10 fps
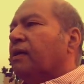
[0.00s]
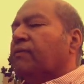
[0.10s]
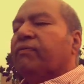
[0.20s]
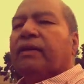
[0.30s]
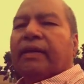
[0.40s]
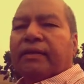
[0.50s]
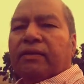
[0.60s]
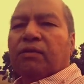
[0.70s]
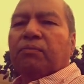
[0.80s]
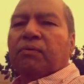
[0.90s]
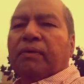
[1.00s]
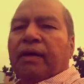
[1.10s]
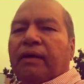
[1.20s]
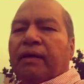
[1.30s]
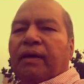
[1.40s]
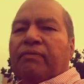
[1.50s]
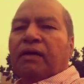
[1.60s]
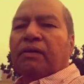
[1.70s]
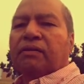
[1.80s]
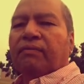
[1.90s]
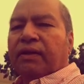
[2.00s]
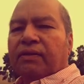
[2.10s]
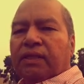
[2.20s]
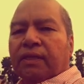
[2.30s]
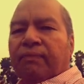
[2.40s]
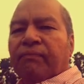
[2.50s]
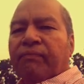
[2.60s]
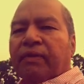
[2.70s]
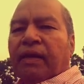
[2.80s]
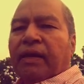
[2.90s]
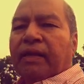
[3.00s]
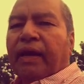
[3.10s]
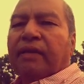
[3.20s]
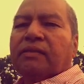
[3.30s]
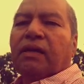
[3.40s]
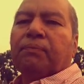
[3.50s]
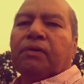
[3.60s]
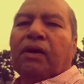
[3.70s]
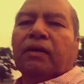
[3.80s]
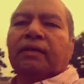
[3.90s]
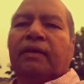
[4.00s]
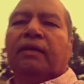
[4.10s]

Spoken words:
feel like they're Superman, have tons of energy, can't stop talking.